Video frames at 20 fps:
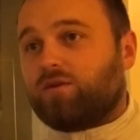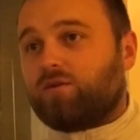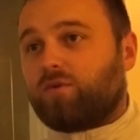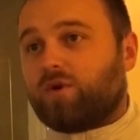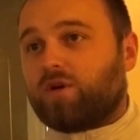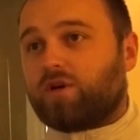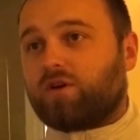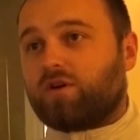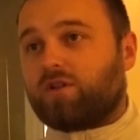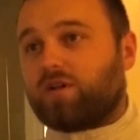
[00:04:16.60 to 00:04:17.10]

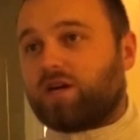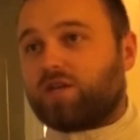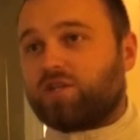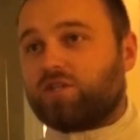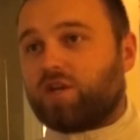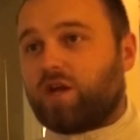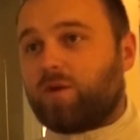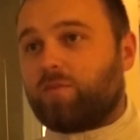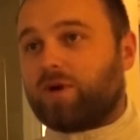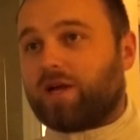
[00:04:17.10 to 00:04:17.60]
work on our
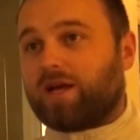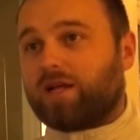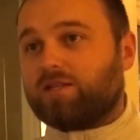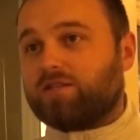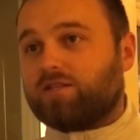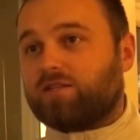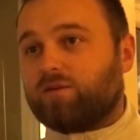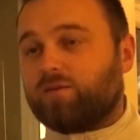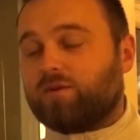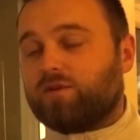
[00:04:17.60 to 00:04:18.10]
shape
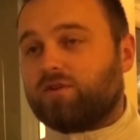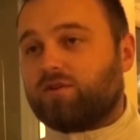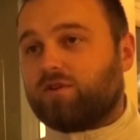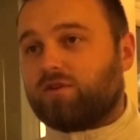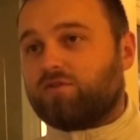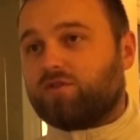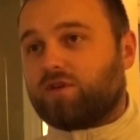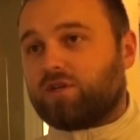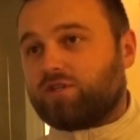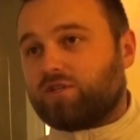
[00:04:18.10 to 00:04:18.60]
against them
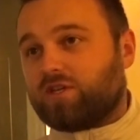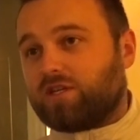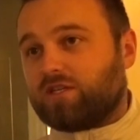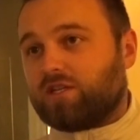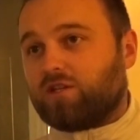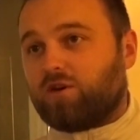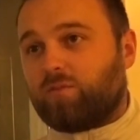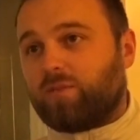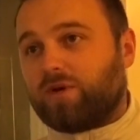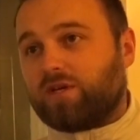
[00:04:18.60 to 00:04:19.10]
and try and
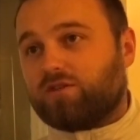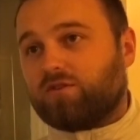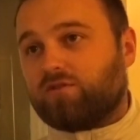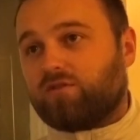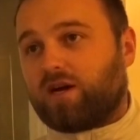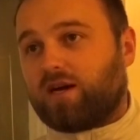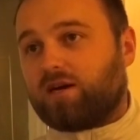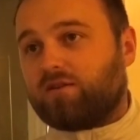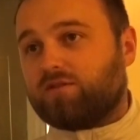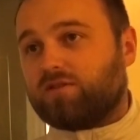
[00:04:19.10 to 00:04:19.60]
change little bits
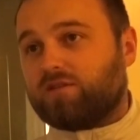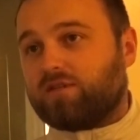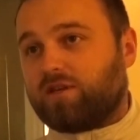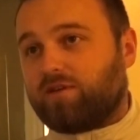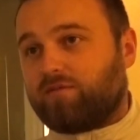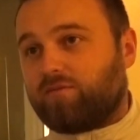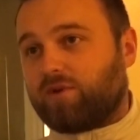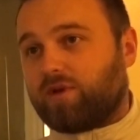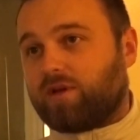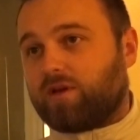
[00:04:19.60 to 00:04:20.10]
around, see
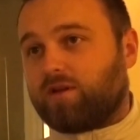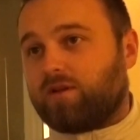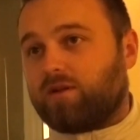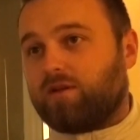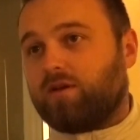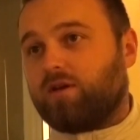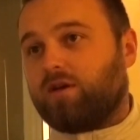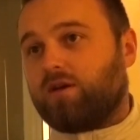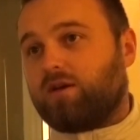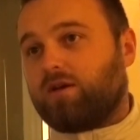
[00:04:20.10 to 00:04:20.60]
if we can
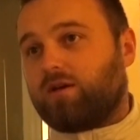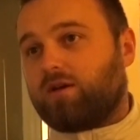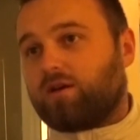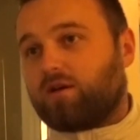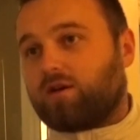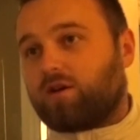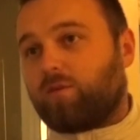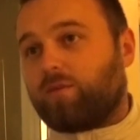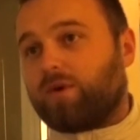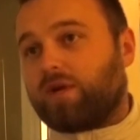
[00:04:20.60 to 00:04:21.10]

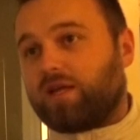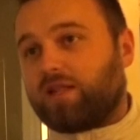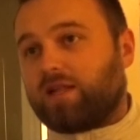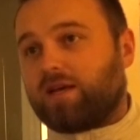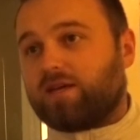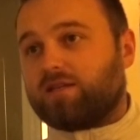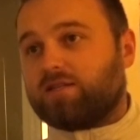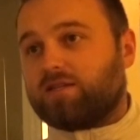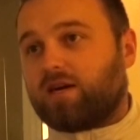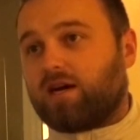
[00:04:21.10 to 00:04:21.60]
accommodate
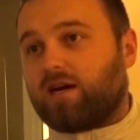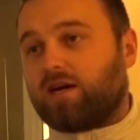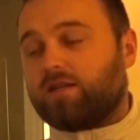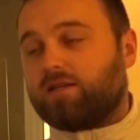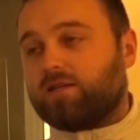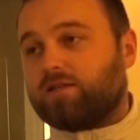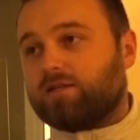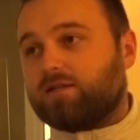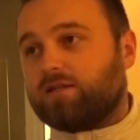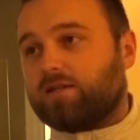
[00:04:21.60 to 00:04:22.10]
their side.
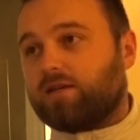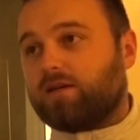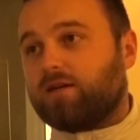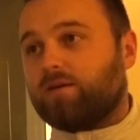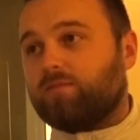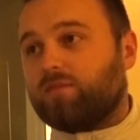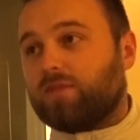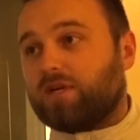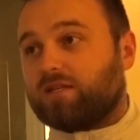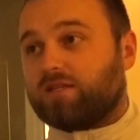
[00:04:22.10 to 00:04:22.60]
And
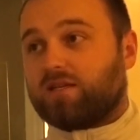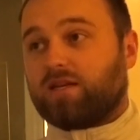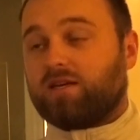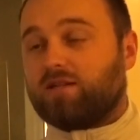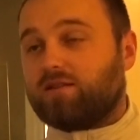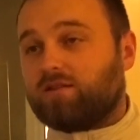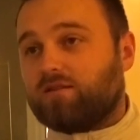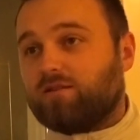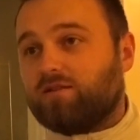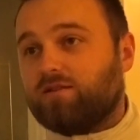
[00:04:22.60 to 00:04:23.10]
like I
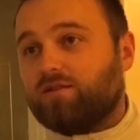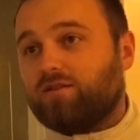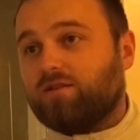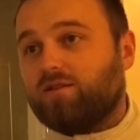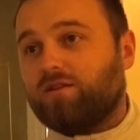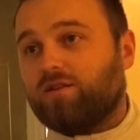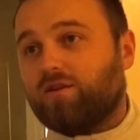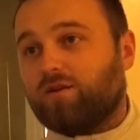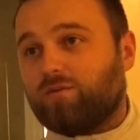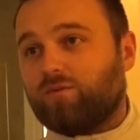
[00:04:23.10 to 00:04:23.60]
said,
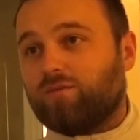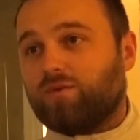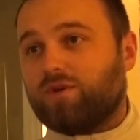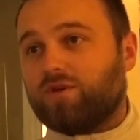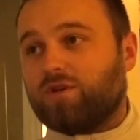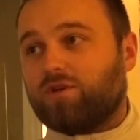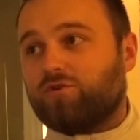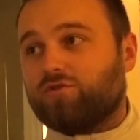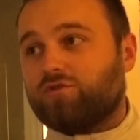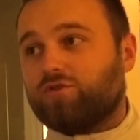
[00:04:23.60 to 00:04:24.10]
you know,
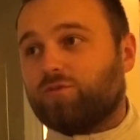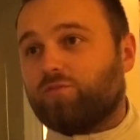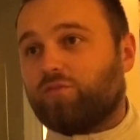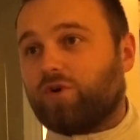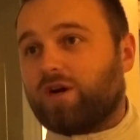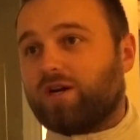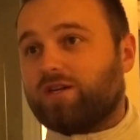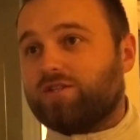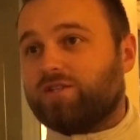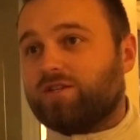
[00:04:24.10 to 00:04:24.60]
could
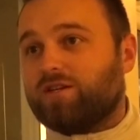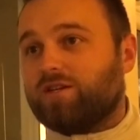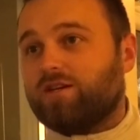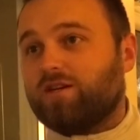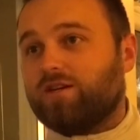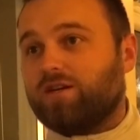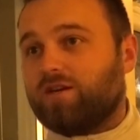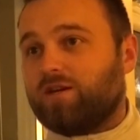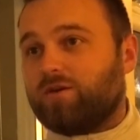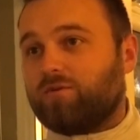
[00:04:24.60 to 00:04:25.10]
surprise you.
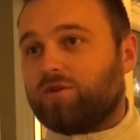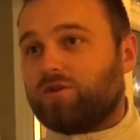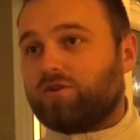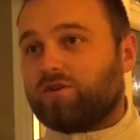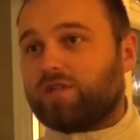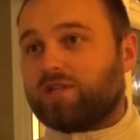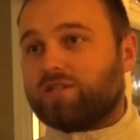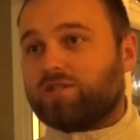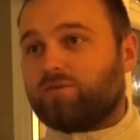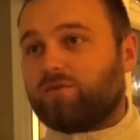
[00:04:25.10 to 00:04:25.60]
The
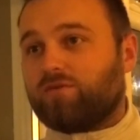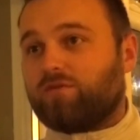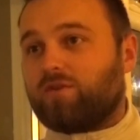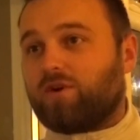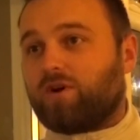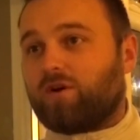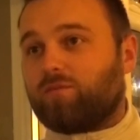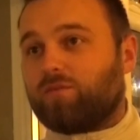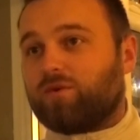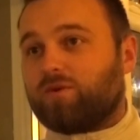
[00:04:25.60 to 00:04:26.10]
young lads that we've
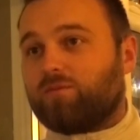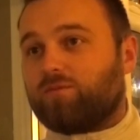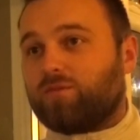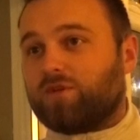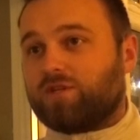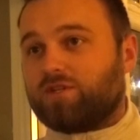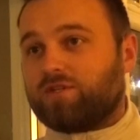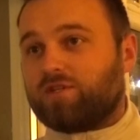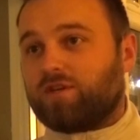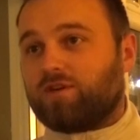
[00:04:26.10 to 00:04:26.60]
got, we
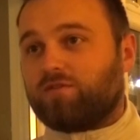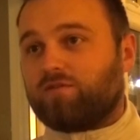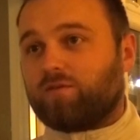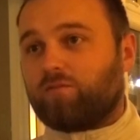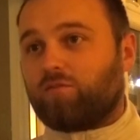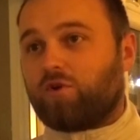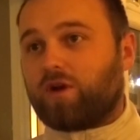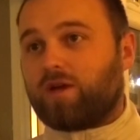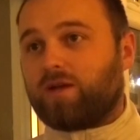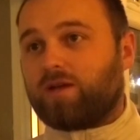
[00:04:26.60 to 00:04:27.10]
deserved a
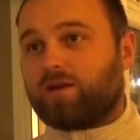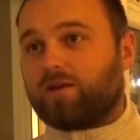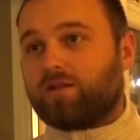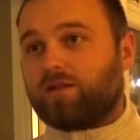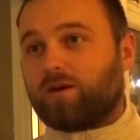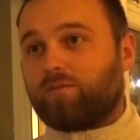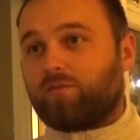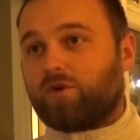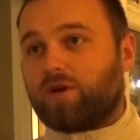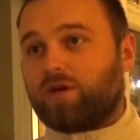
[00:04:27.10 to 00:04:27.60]
break, and
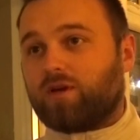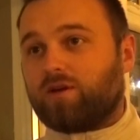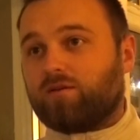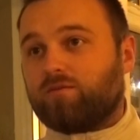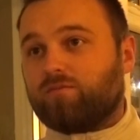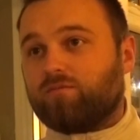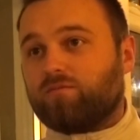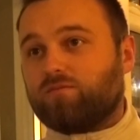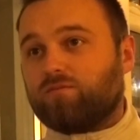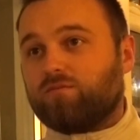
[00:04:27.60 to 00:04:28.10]
that break,
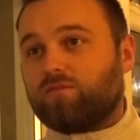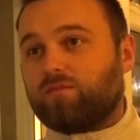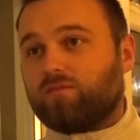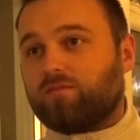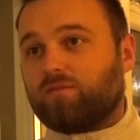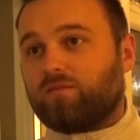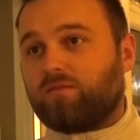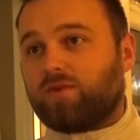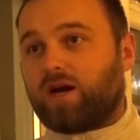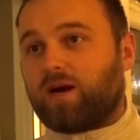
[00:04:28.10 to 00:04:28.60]

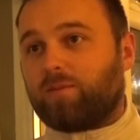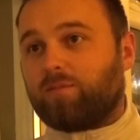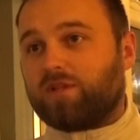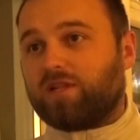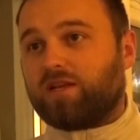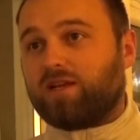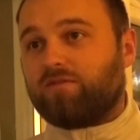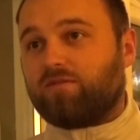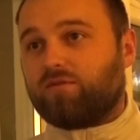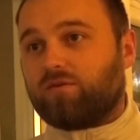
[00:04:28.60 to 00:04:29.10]
I
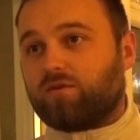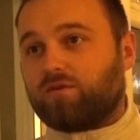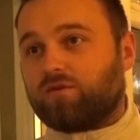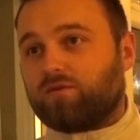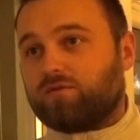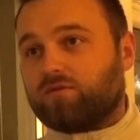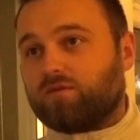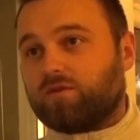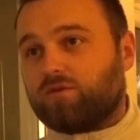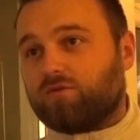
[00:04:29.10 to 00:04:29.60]
believe,
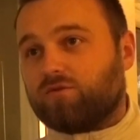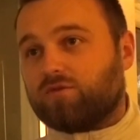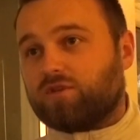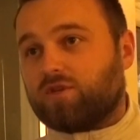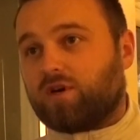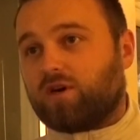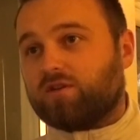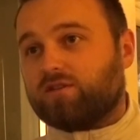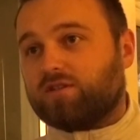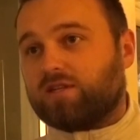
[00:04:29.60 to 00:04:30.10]
will
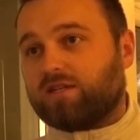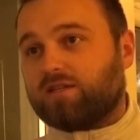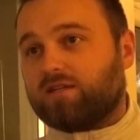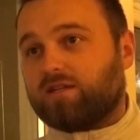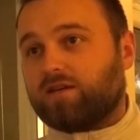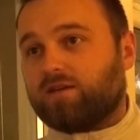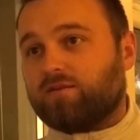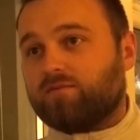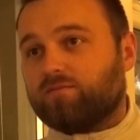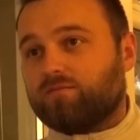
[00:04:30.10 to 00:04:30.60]
start on
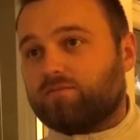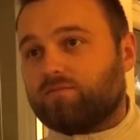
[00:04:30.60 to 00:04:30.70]
Saturday.